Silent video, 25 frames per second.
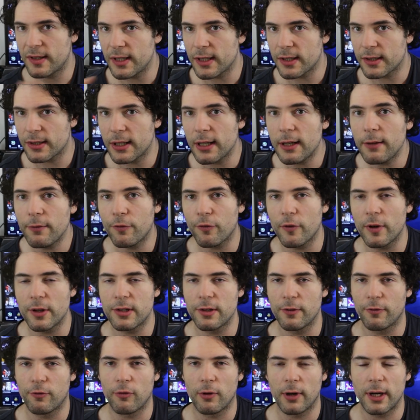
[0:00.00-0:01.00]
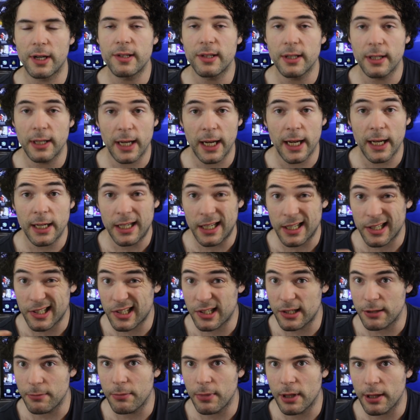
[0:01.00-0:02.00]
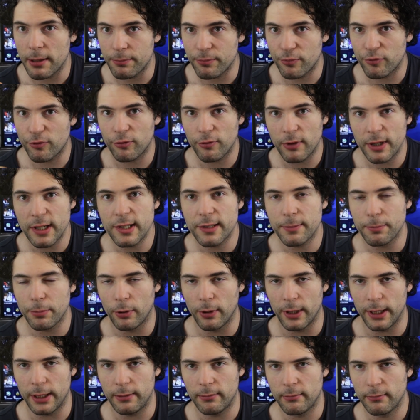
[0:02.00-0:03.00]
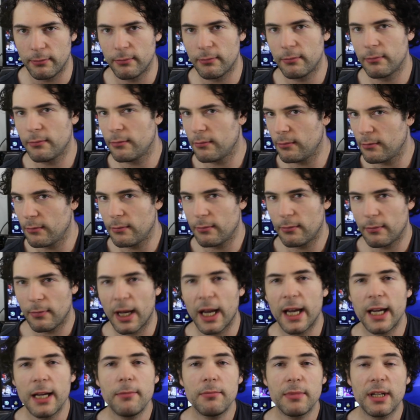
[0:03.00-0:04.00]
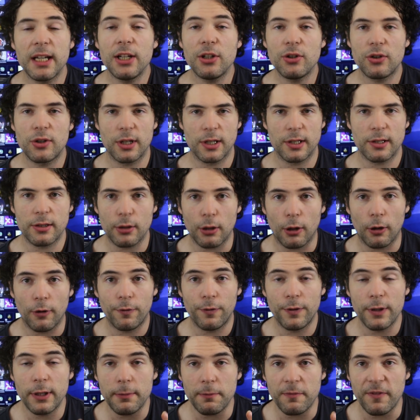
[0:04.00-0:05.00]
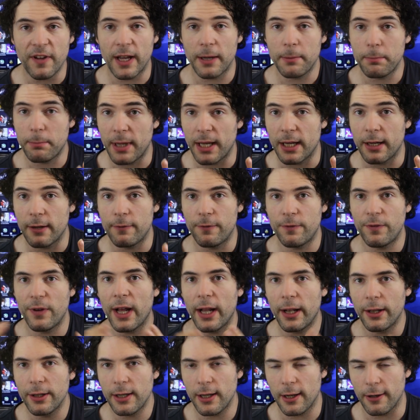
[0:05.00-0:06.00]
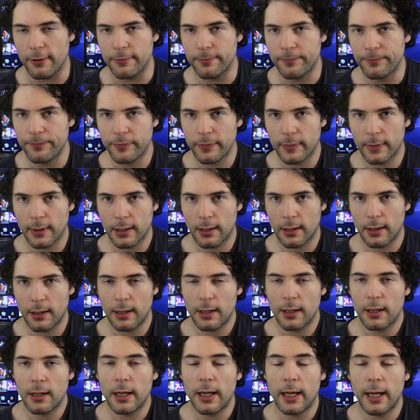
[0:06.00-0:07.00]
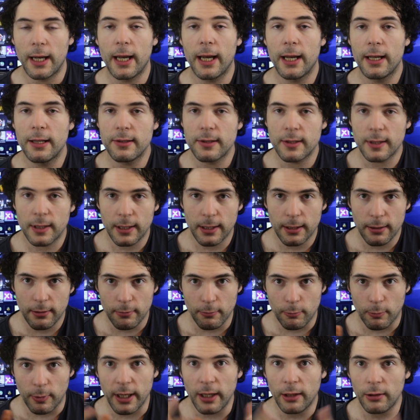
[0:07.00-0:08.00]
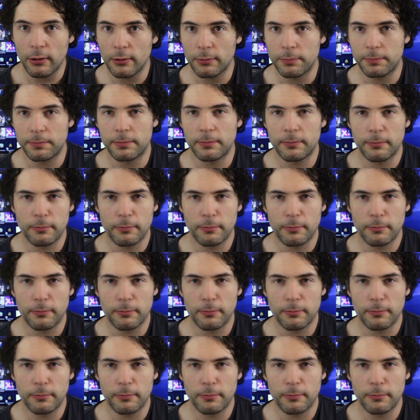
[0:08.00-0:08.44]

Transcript: sixteen threads of Ryzen and a similar price point. A M D just offered better value. And, well,